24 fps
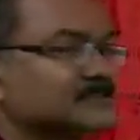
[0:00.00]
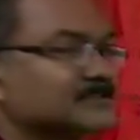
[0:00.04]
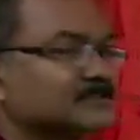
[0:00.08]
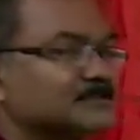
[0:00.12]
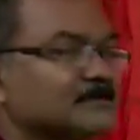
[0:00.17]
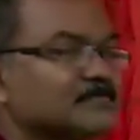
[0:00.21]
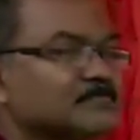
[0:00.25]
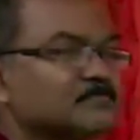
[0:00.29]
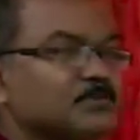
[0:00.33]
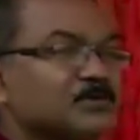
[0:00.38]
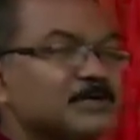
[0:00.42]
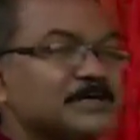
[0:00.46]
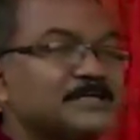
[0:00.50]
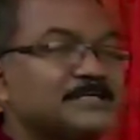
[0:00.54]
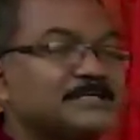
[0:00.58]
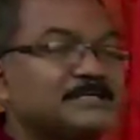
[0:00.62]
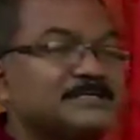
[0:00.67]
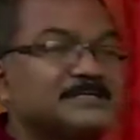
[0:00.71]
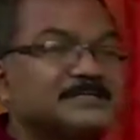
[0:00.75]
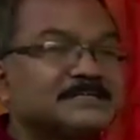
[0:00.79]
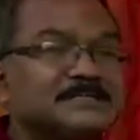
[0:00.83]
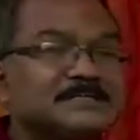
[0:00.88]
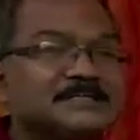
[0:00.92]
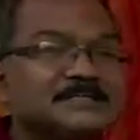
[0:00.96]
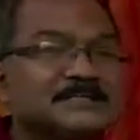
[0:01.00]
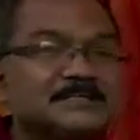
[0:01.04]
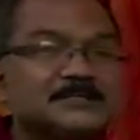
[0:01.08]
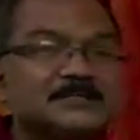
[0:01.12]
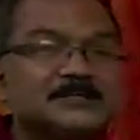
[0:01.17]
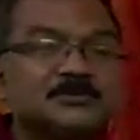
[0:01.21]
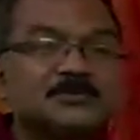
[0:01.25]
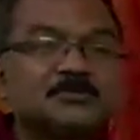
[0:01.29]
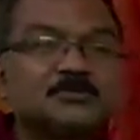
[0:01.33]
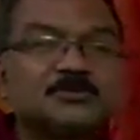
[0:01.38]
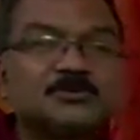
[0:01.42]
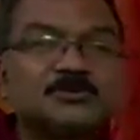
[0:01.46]
The poet
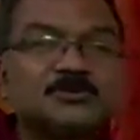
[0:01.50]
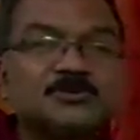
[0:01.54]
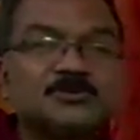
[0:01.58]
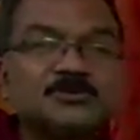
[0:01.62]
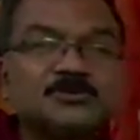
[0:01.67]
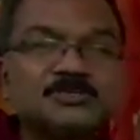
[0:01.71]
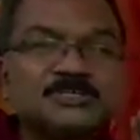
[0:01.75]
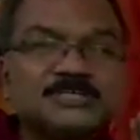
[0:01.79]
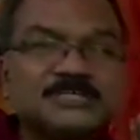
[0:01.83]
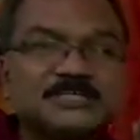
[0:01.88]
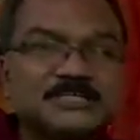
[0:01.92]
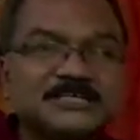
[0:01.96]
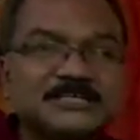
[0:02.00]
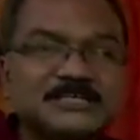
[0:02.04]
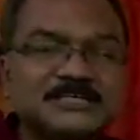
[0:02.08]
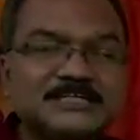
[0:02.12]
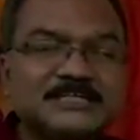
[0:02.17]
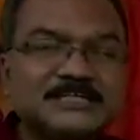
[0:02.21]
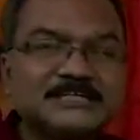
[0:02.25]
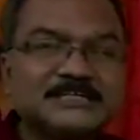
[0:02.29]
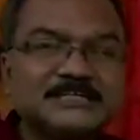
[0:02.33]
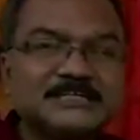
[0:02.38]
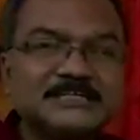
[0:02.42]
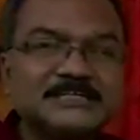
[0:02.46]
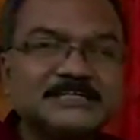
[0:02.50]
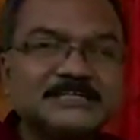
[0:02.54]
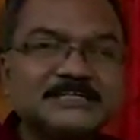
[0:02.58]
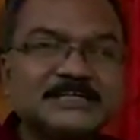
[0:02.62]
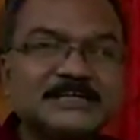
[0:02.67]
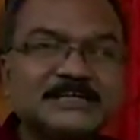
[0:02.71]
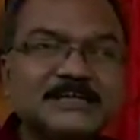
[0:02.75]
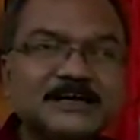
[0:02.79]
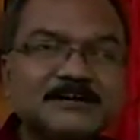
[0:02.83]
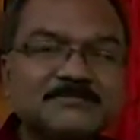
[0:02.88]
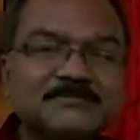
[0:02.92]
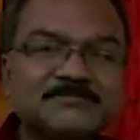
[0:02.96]
could not see the
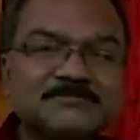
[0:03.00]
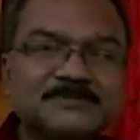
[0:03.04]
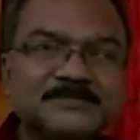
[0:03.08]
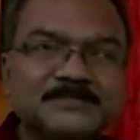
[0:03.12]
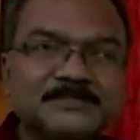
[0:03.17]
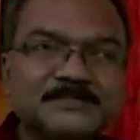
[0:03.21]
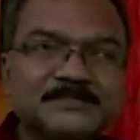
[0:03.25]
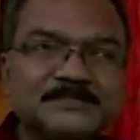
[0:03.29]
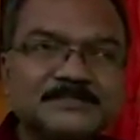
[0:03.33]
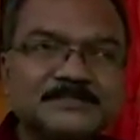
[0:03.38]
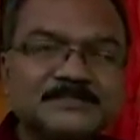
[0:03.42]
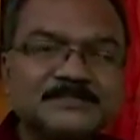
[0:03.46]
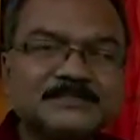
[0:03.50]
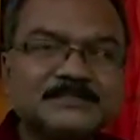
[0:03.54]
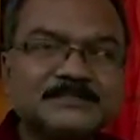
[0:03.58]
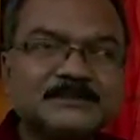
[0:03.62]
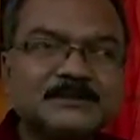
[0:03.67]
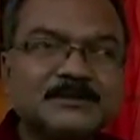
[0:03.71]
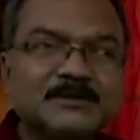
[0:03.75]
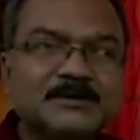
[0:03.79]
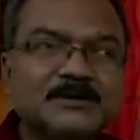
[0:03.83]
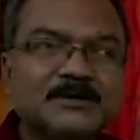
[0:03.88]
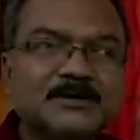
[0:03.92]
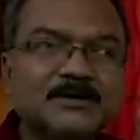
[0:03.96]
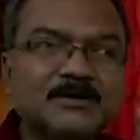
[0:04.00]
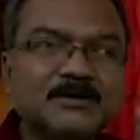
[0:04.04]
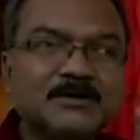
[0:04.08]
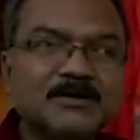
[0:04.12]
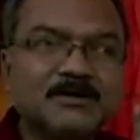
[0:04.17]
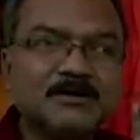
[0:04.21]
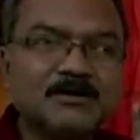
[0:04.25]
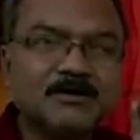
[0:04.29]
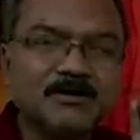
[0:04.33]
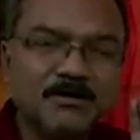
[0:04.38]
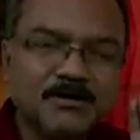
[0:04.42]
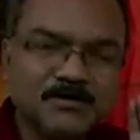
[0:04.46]
laughter
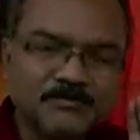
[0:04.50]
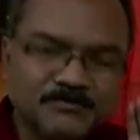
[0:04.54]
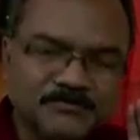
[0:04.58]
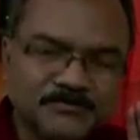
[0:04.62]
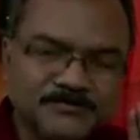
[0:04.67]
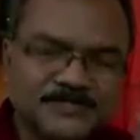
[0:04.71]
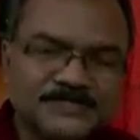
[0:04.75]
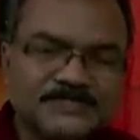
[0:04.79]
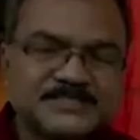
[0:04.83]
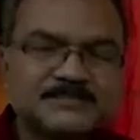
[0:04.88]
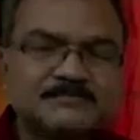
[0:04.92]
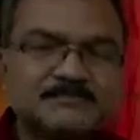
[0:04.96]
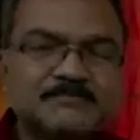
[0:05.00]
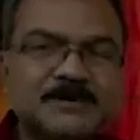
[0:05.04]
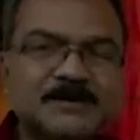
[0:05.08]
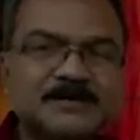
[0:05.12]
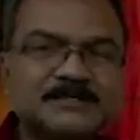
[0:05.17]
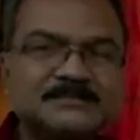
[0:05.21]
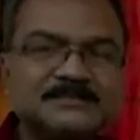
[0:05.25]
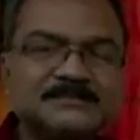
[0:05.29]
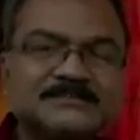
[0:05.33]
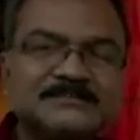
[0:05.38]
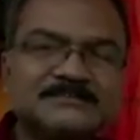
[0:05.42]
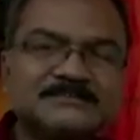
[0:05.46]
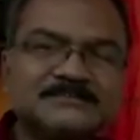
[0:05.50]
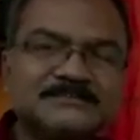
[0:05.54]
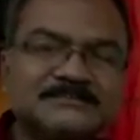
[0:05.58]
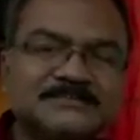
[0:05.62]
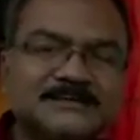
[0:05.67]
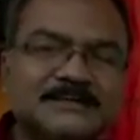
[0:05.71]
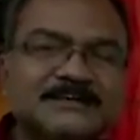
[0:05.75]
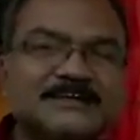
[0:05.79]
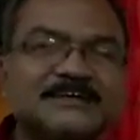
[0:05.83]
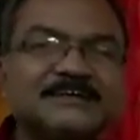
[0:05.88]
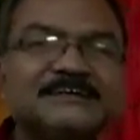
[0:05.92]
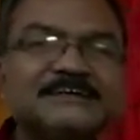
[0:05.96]
of his mother
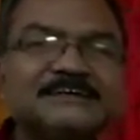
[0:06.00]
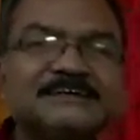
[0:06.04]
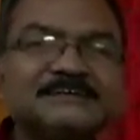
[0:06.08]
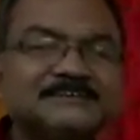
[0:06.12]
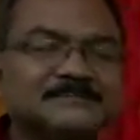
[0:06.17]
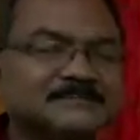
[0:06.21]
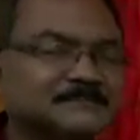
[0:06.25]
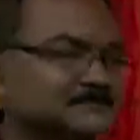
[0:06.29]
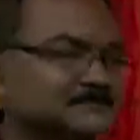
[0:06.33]
again.